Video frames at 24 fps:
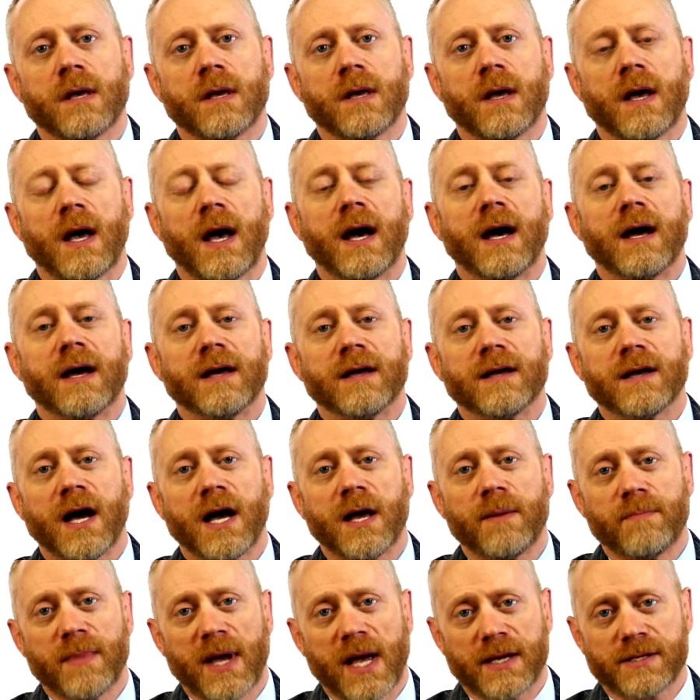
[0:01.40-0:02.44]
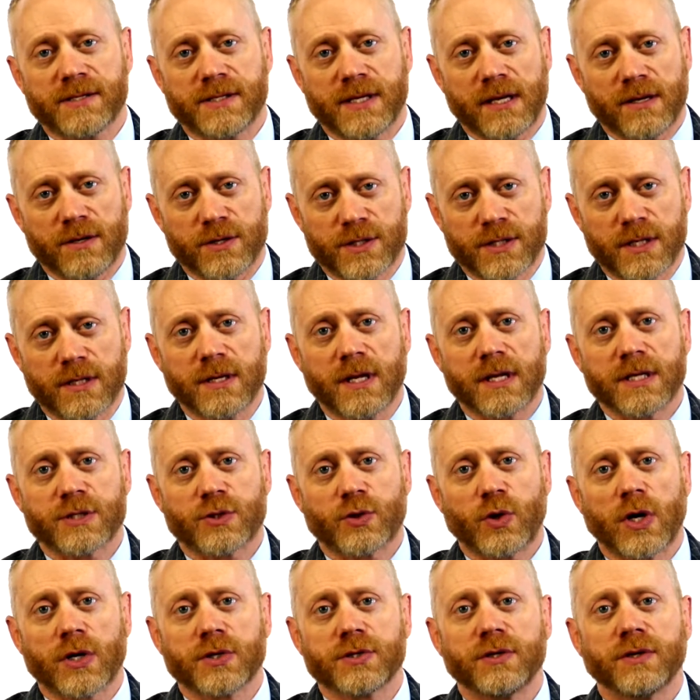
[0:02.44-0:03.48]
Hi, I'm Max Anderson,
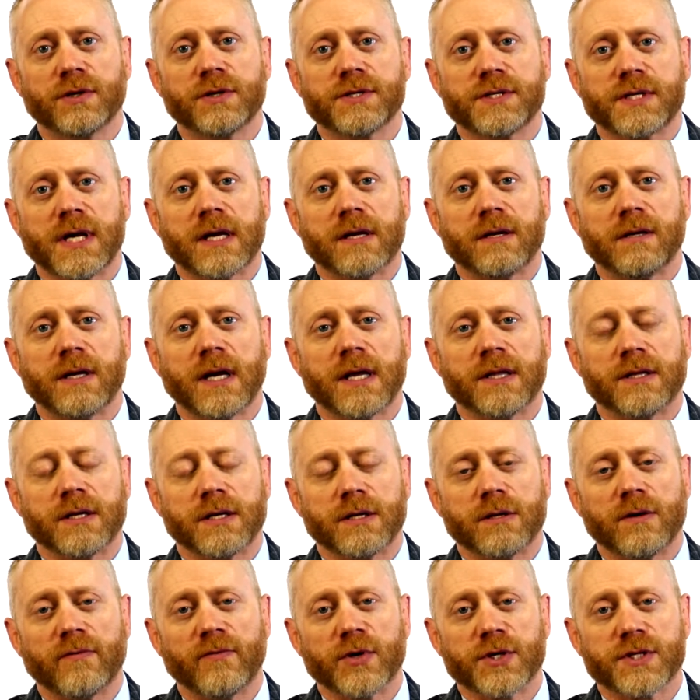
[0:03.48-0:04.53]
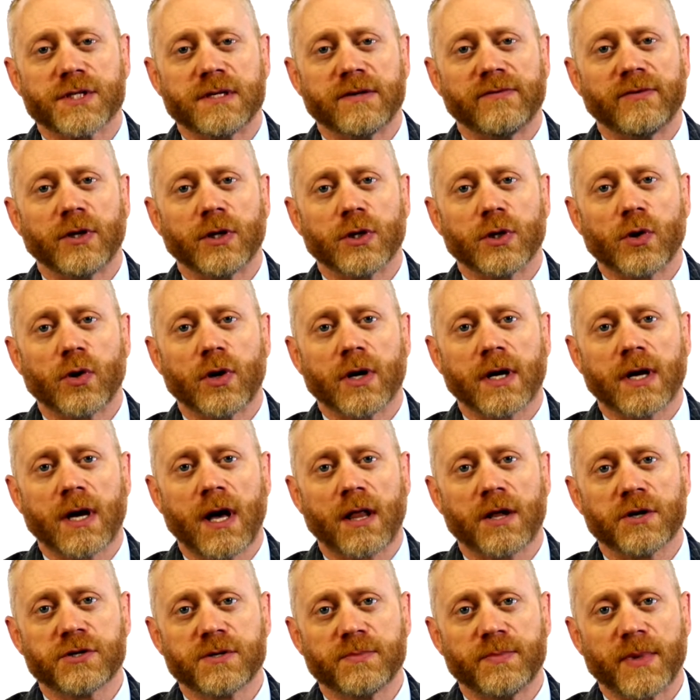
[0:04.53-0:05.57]
Instructional Designer at the University of Illinois
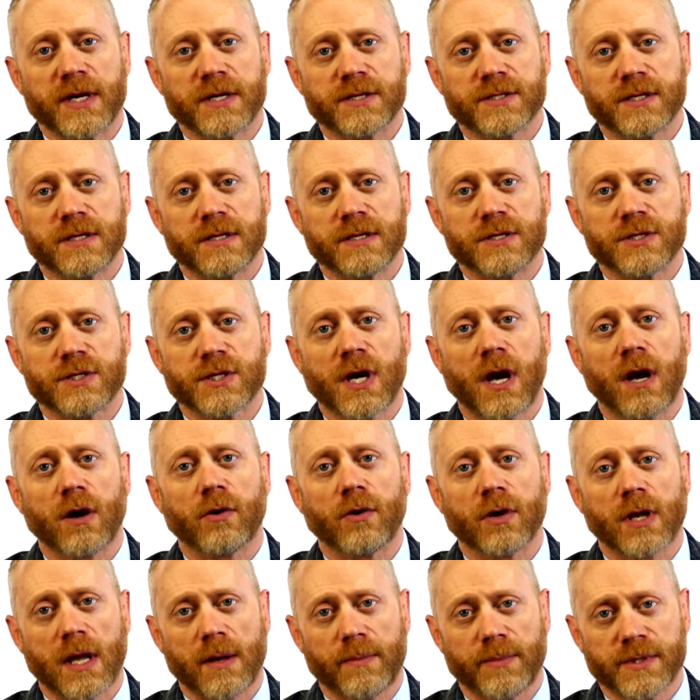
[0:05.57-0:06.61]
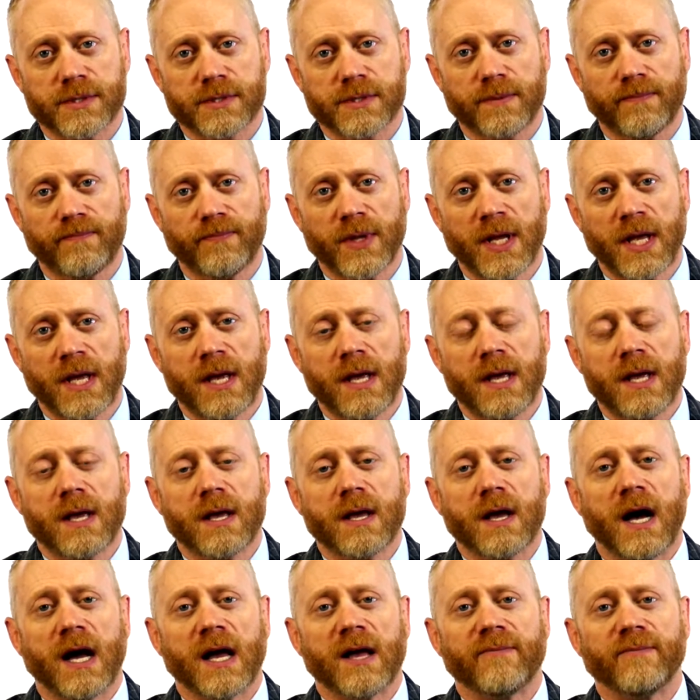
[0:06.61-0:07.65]
College of Medicine, Chicago campus.
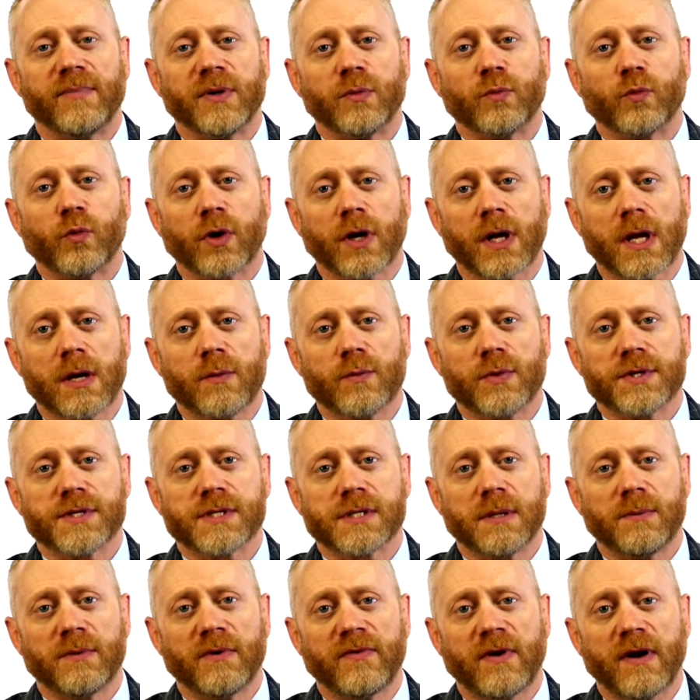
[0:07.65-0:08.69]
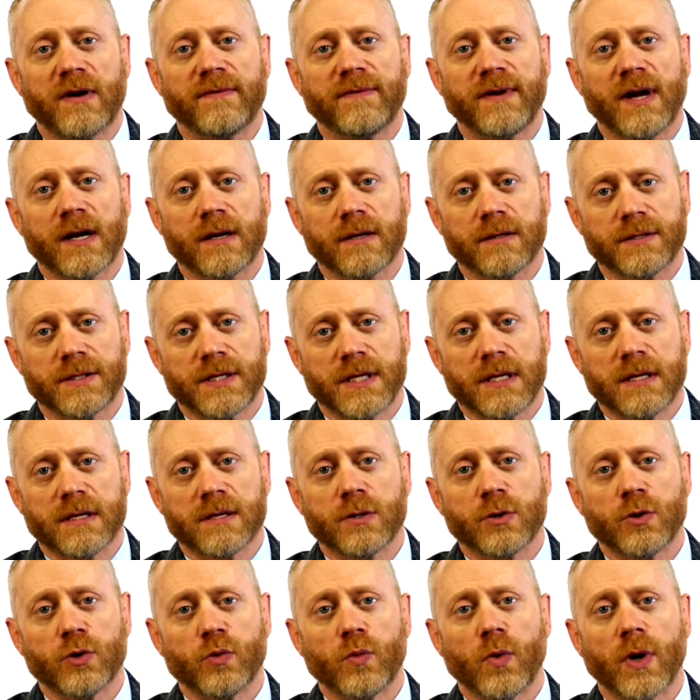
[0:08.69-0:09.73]
I have been working with some of our faculty
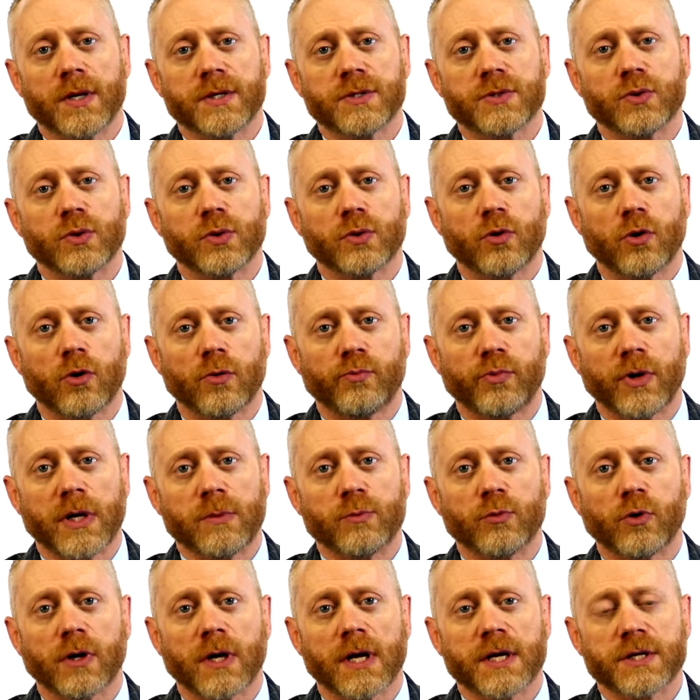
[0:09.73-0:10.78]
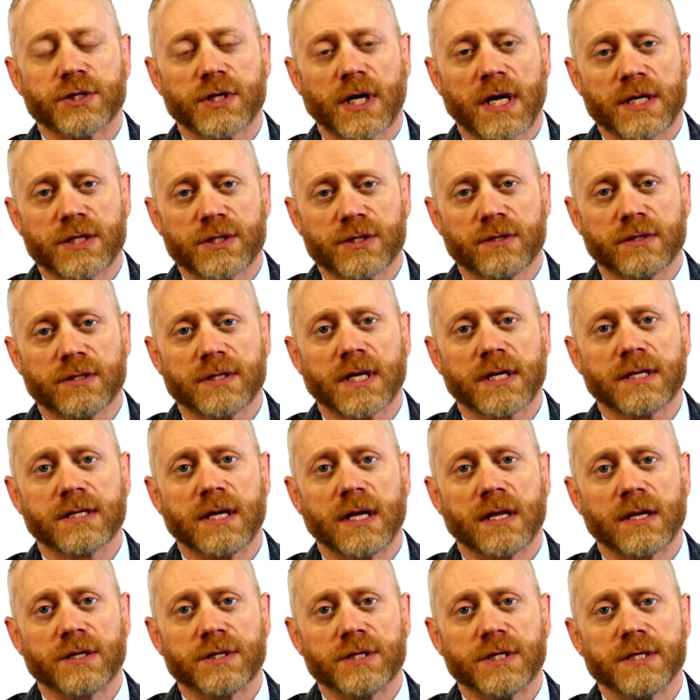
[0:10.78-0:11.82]
who want to incorporate more educational
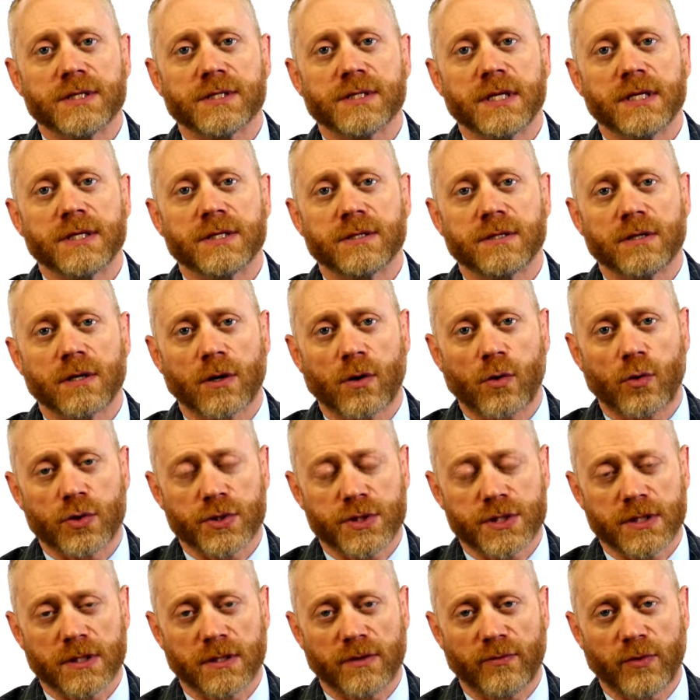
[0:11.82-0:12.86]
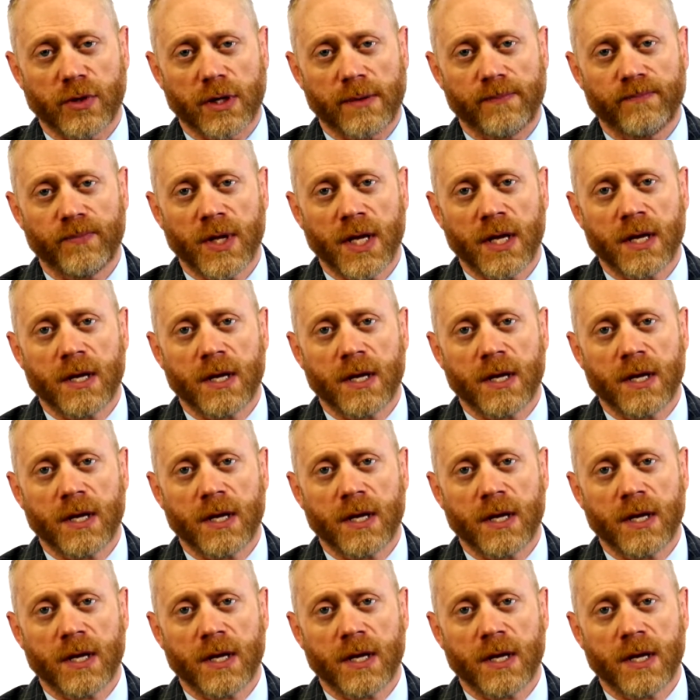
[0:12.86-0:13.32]
technologies into their course delivery.